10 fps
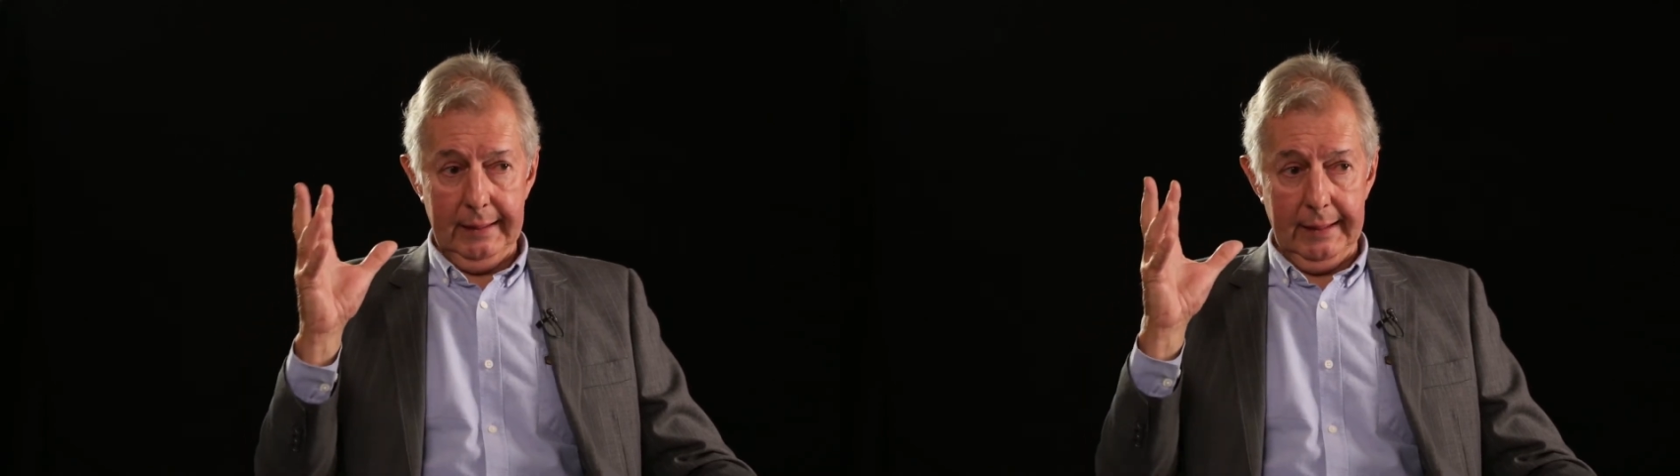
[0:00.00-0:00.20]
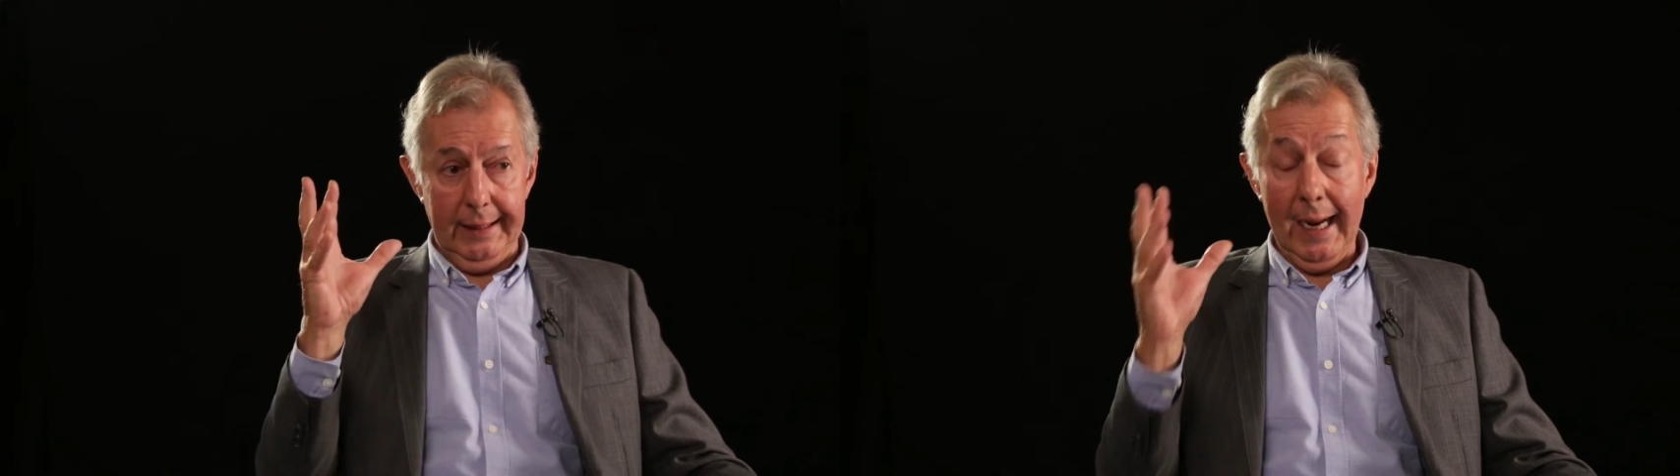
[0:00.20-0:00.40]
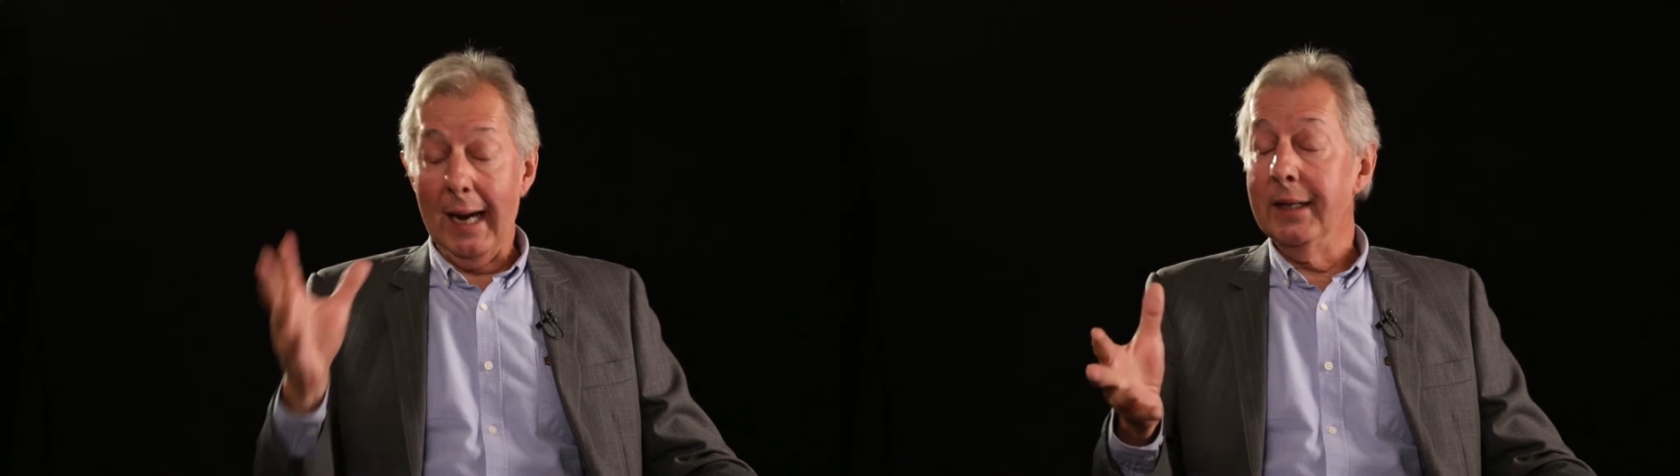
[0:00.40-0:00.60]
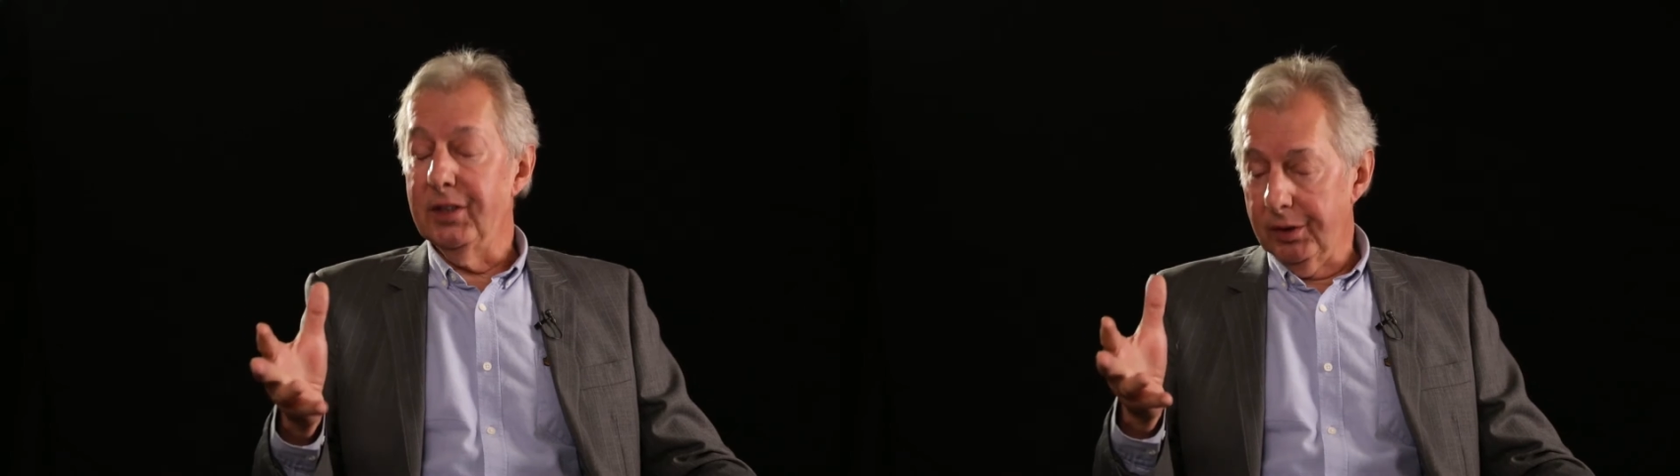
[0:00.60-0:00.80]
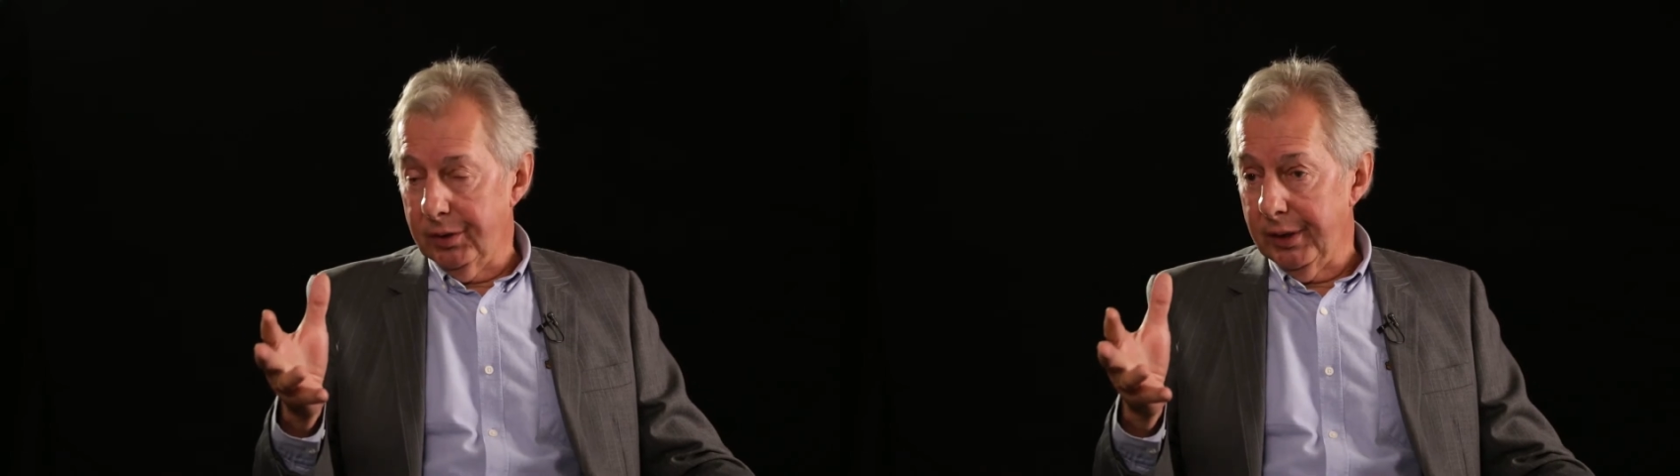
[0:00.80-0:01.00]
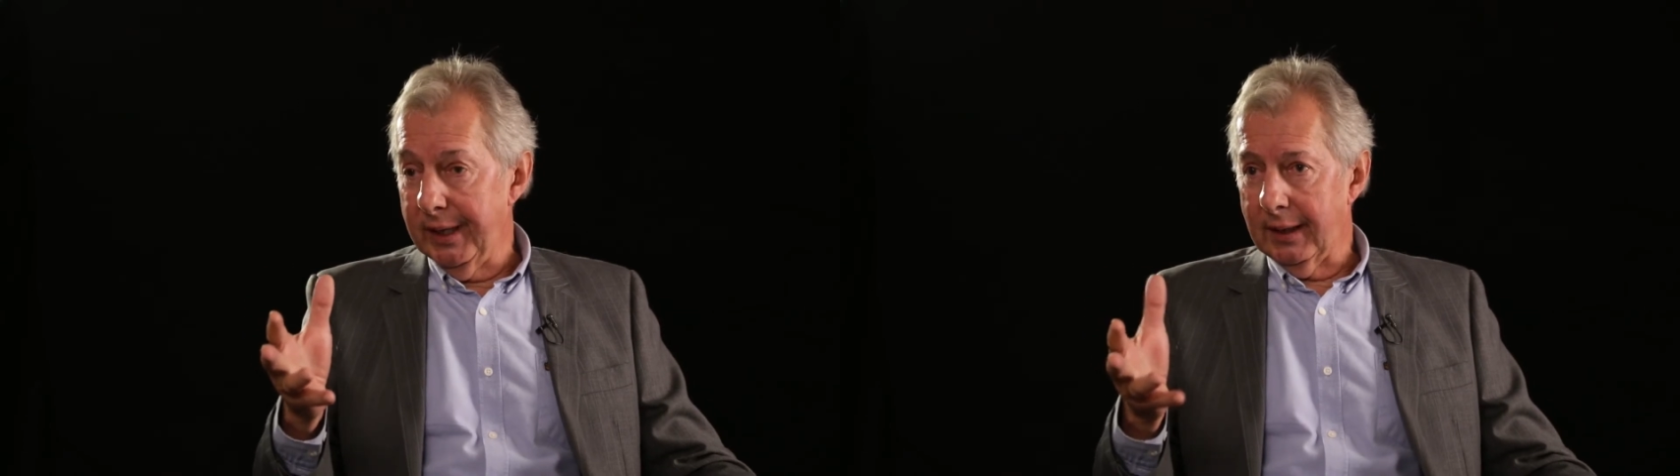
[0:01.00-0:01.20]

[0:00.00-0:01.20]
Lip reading: a high degree,